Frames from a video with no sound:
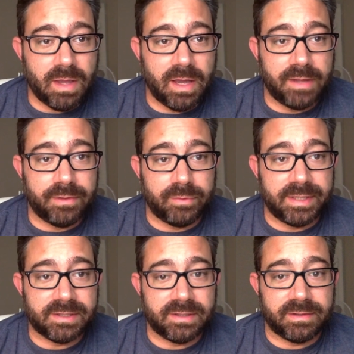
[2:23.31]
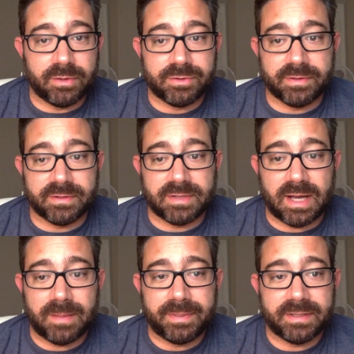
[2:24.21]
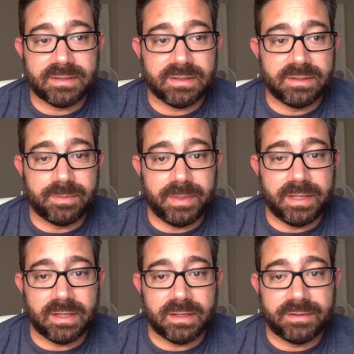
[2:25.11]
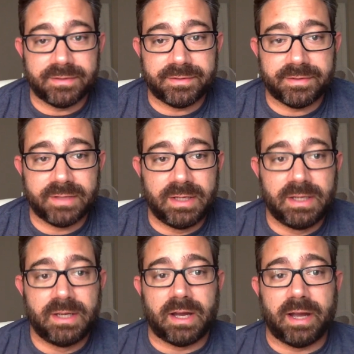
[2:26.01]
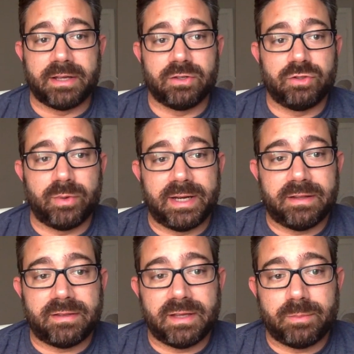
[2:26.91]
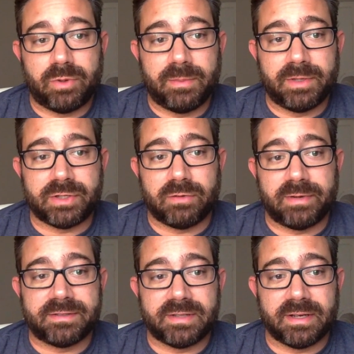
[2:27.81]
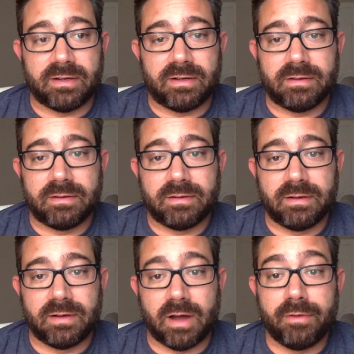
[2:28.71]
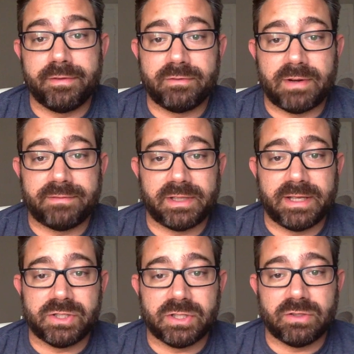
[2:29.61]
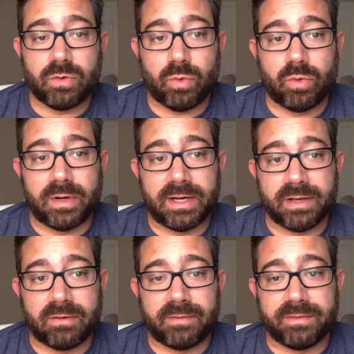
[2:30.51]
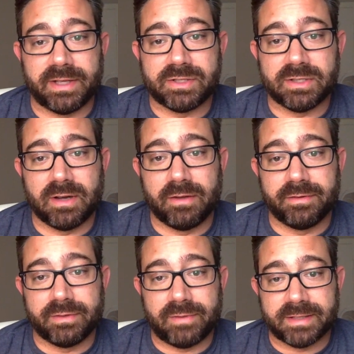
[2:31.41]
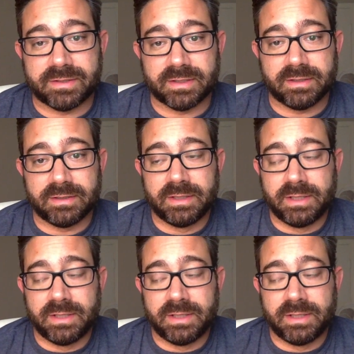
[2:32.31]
And the reason that those are the topics is because I could do anything pretty much on Ratzinger other than Revelation or anything on Revelation other than Ratzinger.